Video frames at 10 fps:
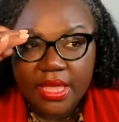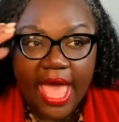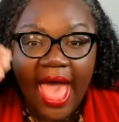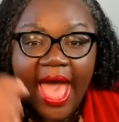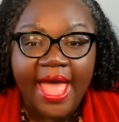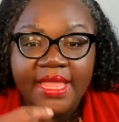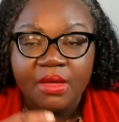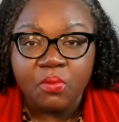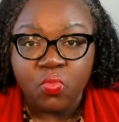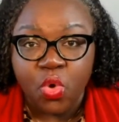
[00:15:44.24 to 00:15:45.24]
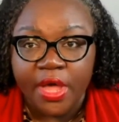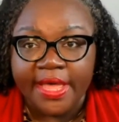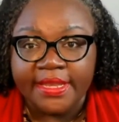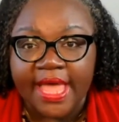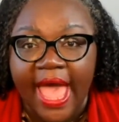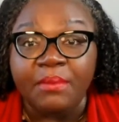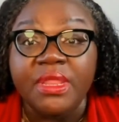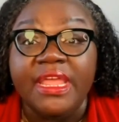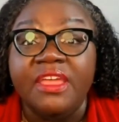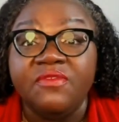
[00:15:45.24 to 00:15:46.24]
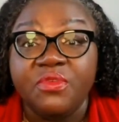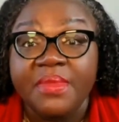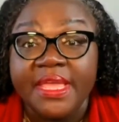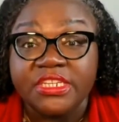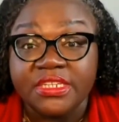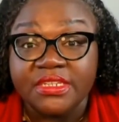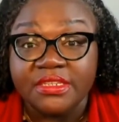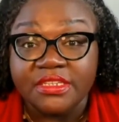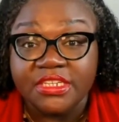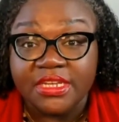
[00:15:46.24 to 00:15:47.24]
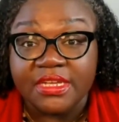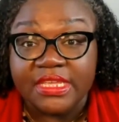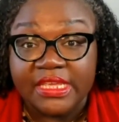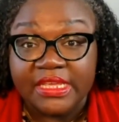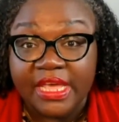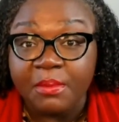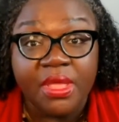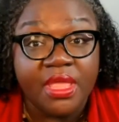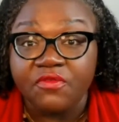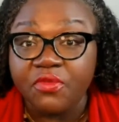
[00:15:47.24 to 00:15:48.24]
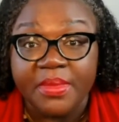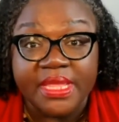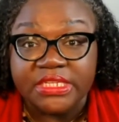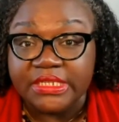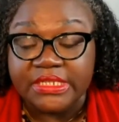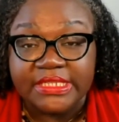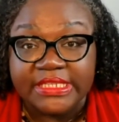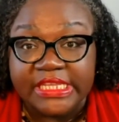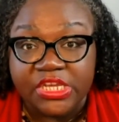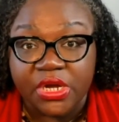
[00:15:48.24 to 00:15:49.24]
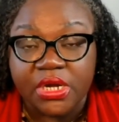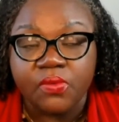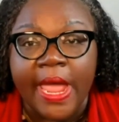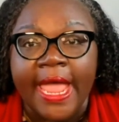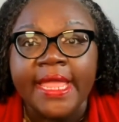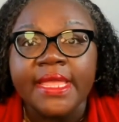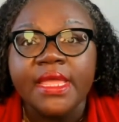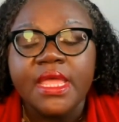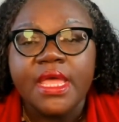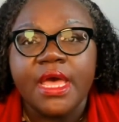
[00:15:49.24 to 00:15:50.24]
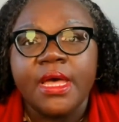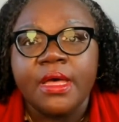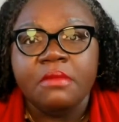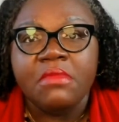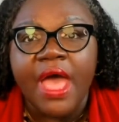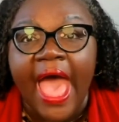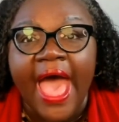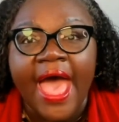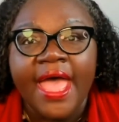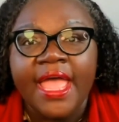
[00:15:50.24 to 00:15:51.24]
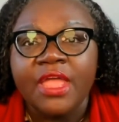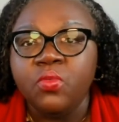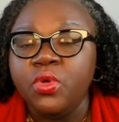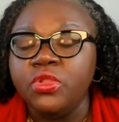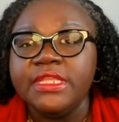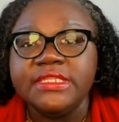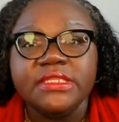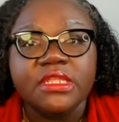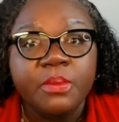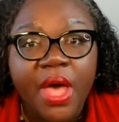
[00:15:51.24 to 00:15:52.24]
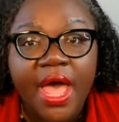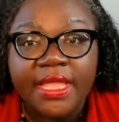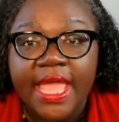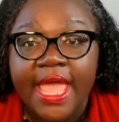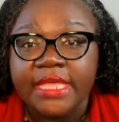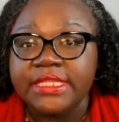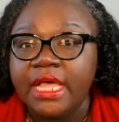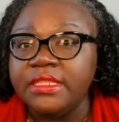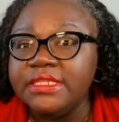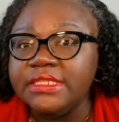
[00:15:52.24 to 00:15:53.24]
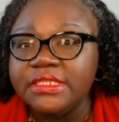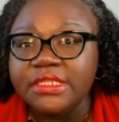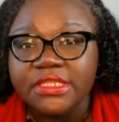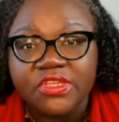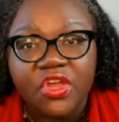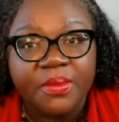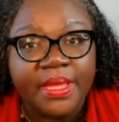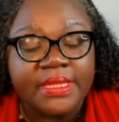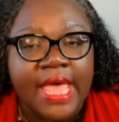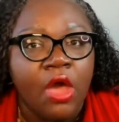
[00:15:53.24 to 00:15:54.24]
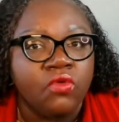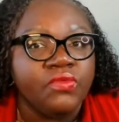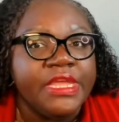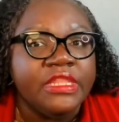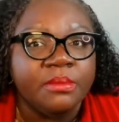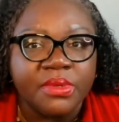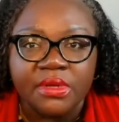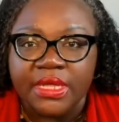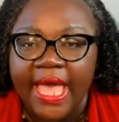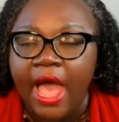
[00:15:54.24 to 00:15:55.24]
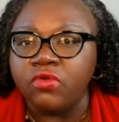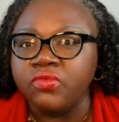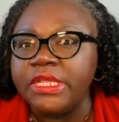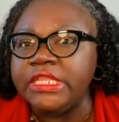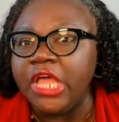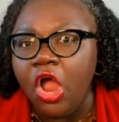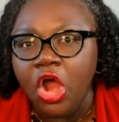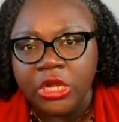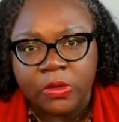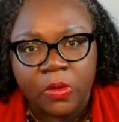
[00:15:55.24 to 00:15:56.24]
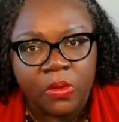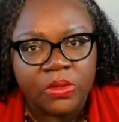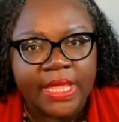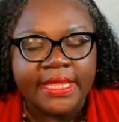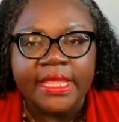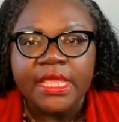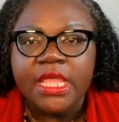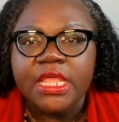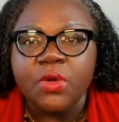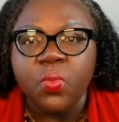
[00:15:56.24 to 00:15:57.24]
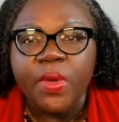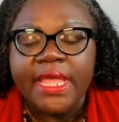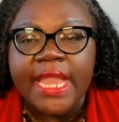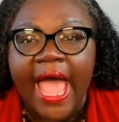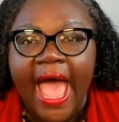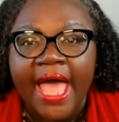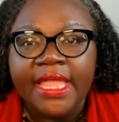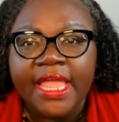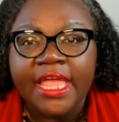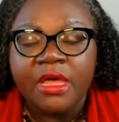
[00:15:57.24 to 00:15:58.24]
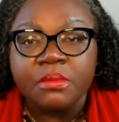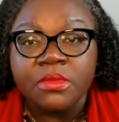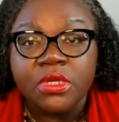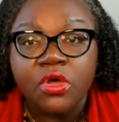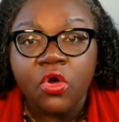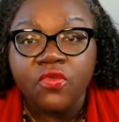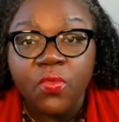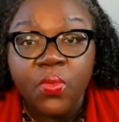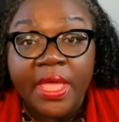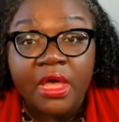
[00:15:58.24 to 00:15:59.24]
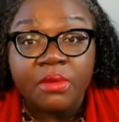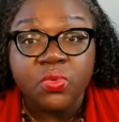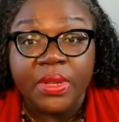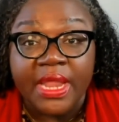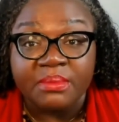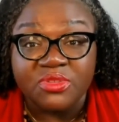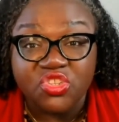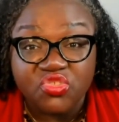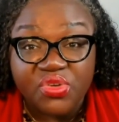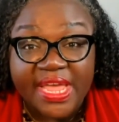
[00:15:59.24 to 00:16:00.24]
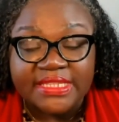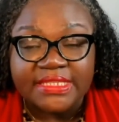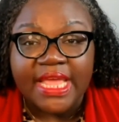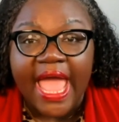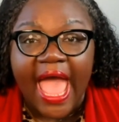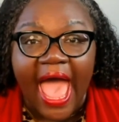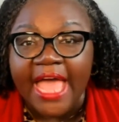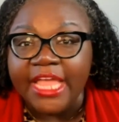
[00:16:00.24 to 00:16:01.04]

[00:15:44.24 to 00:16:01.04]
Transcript: I'm an information junkie. I'm an information seeker, right? I will listen to the podcast. I'll listen to the sermon. I'll read the book. I'll read the article. Like when I am overwhelmed, when I'm stressed, I